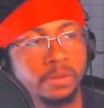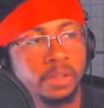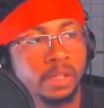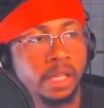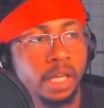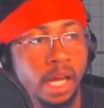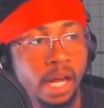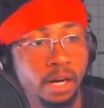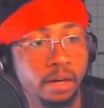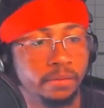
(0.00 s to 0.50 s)
a
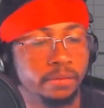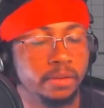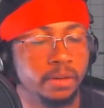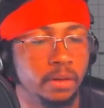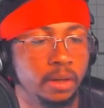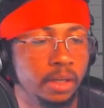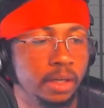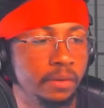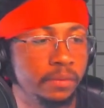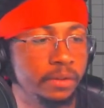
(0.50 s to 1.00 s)
lot of
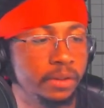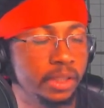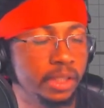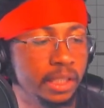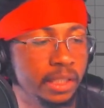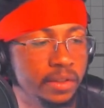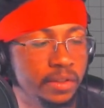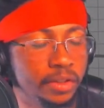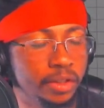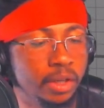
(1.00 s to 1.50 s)
the different
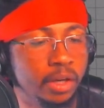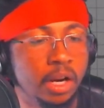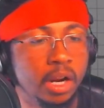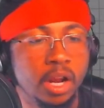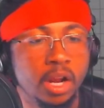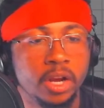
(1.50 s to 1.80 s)
things here.